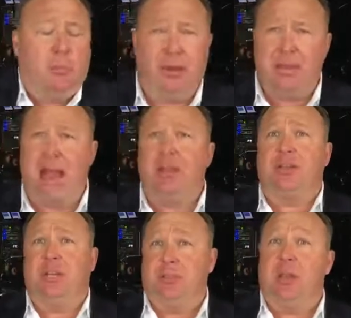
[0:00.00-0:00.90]
But now to
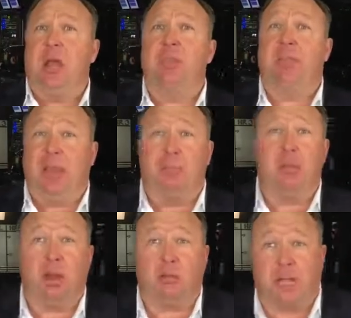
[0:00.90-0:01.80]
see them come up
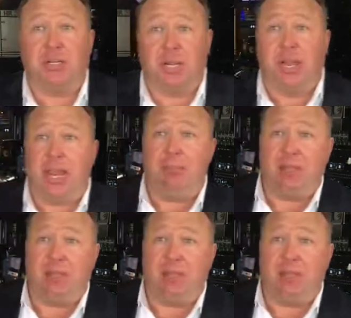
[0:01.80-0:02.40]
empty on Russiagate,